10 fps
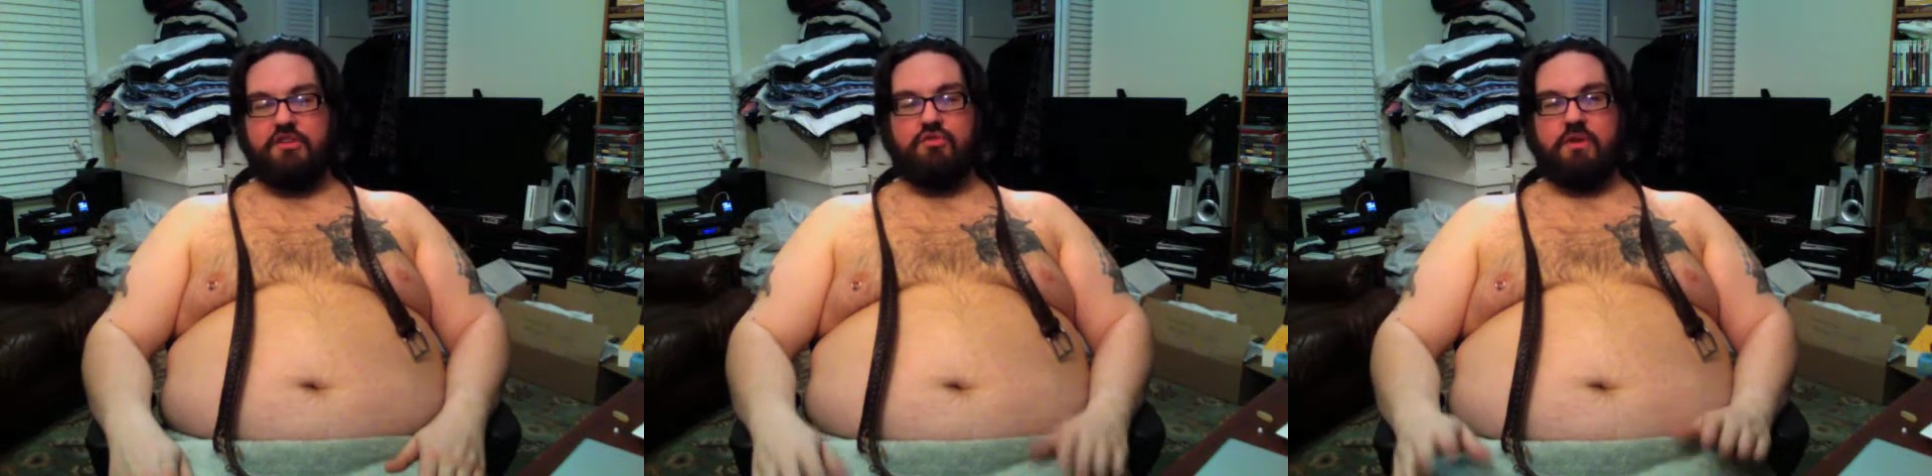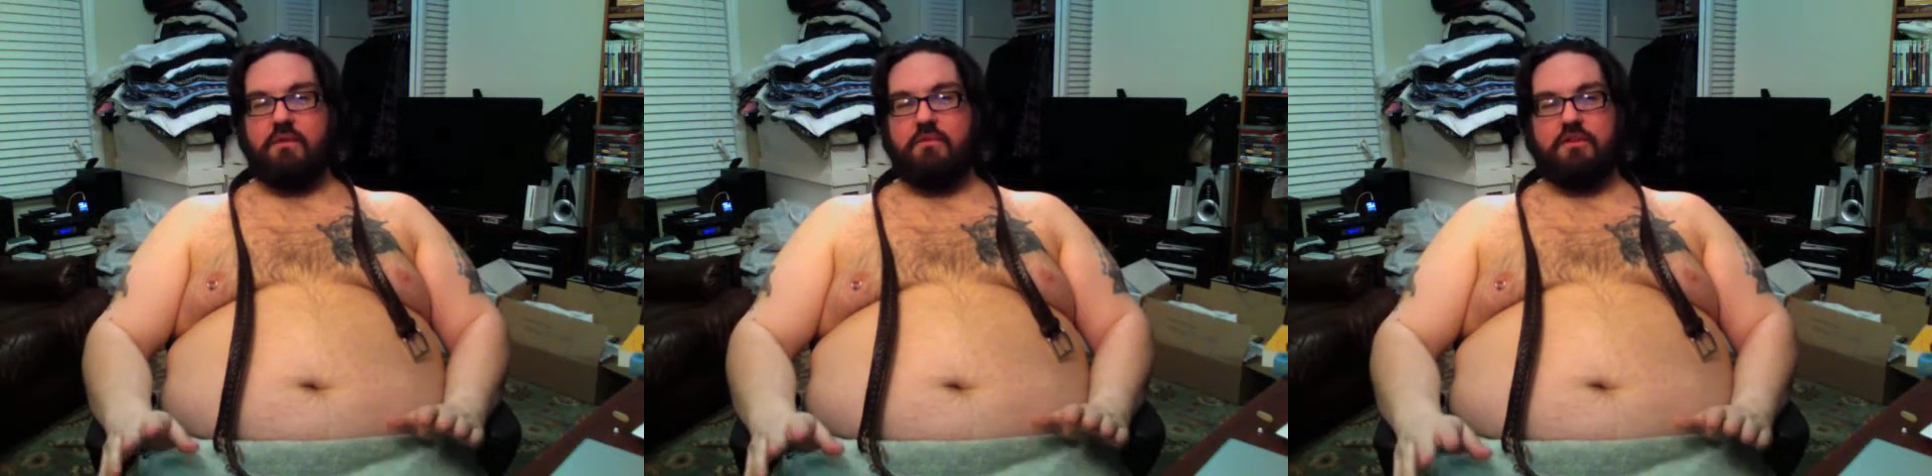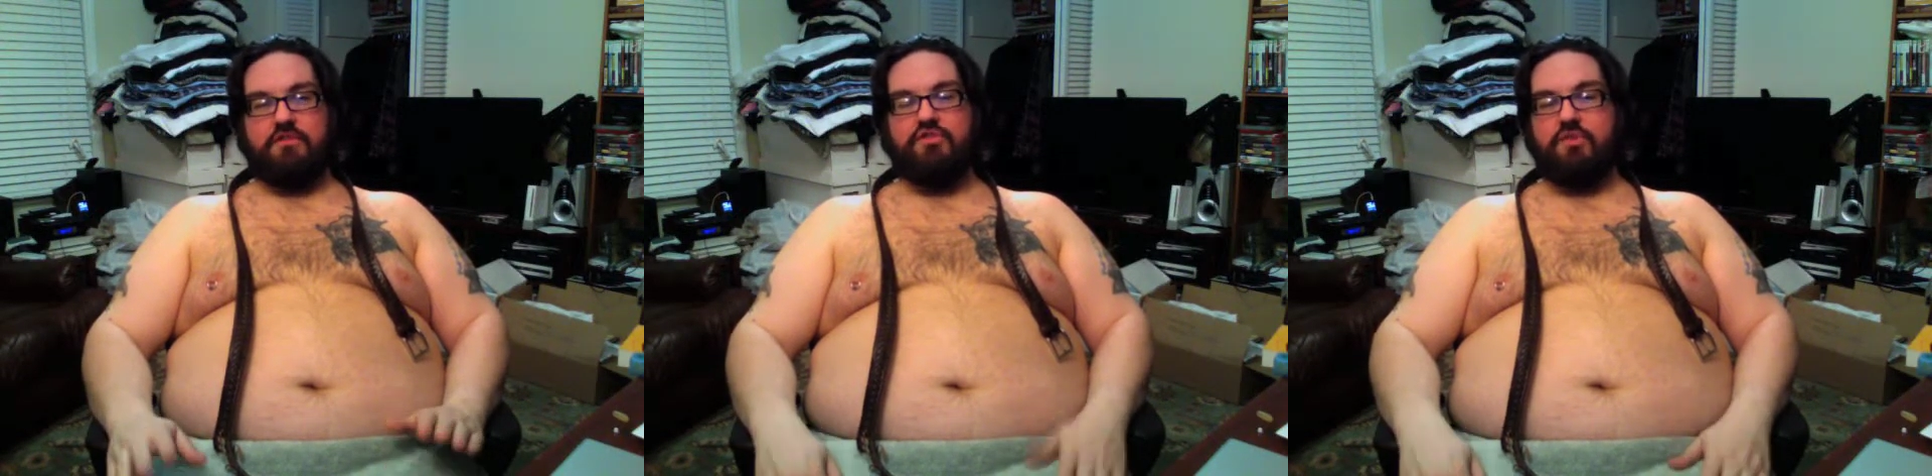
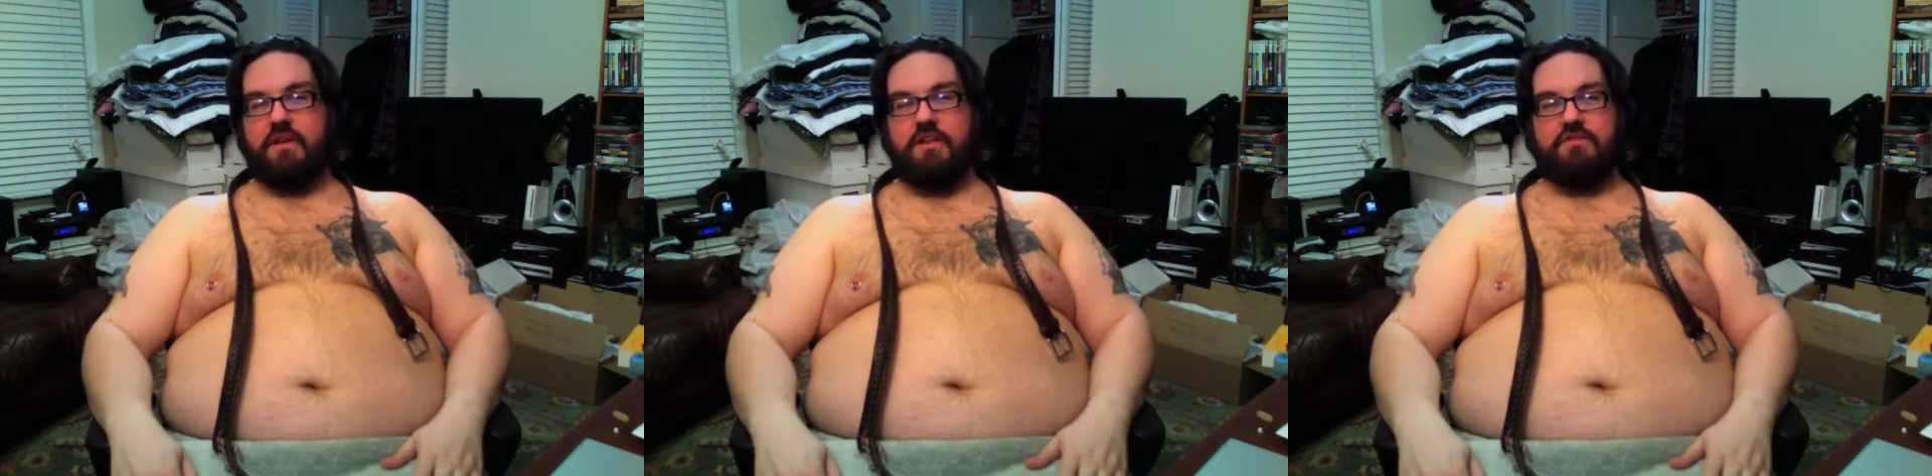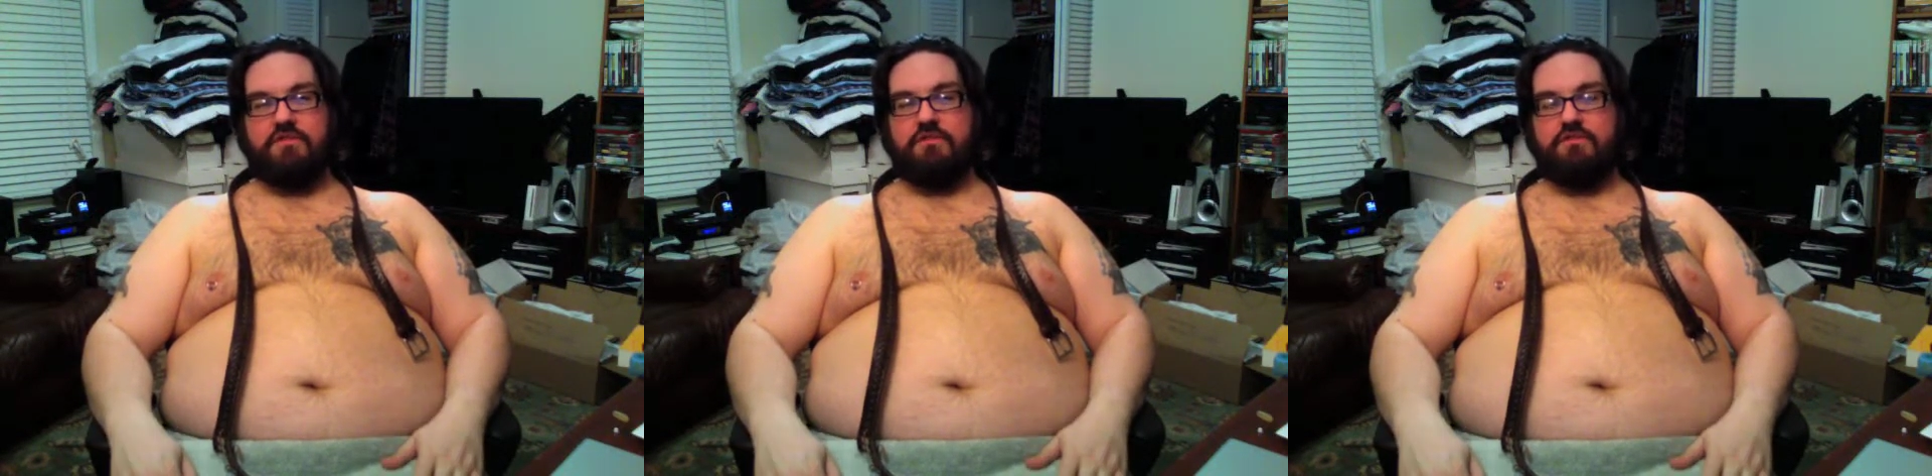281, 282,